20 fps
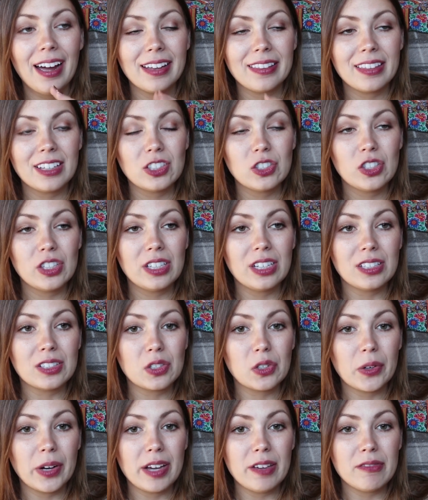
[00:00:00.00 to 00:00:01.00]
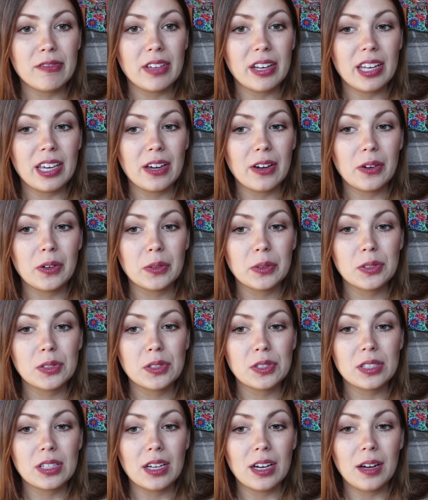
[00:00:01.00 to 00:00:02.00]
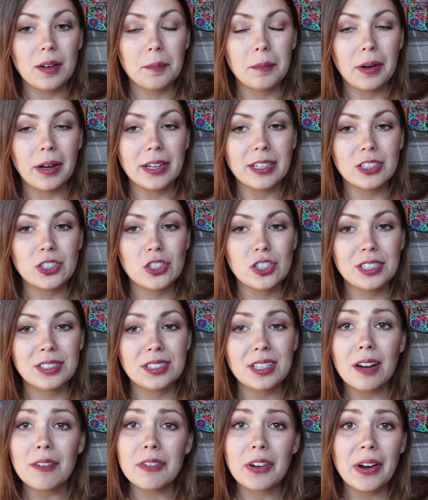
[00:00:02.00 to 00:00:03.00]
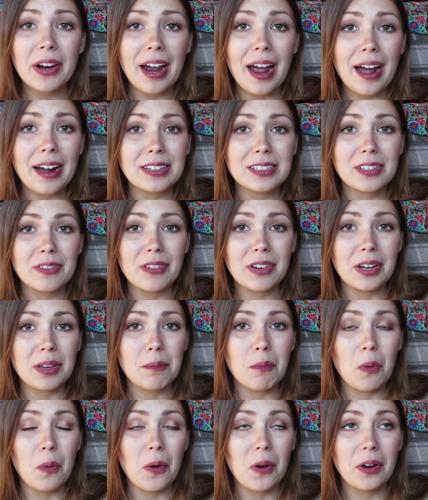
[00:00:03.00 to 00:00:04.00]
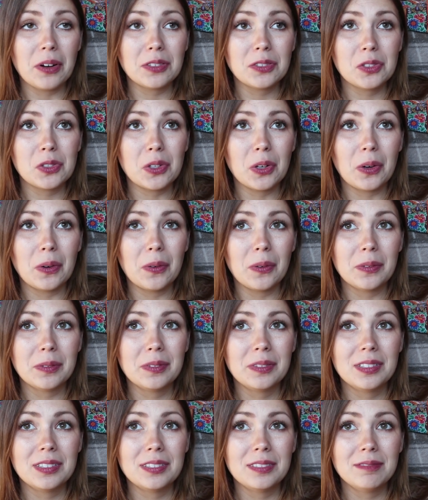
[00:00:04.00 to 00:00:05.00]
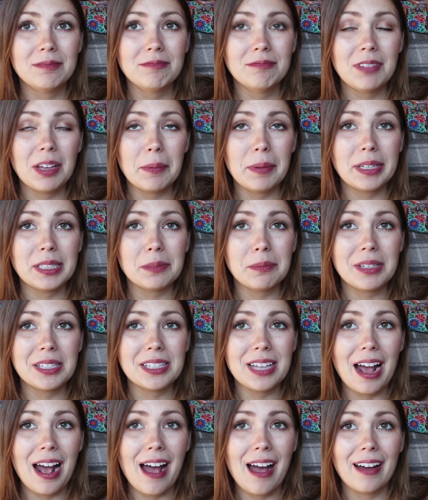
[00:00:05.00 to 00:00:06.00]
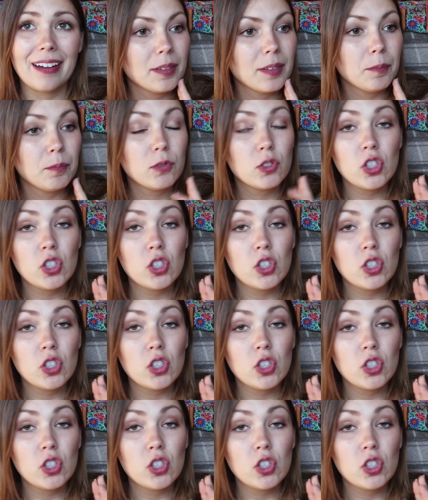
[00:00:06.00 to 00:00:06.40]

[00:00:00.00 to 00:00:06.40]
think she does great videos, but she's not very active anymore, so that makes me sad.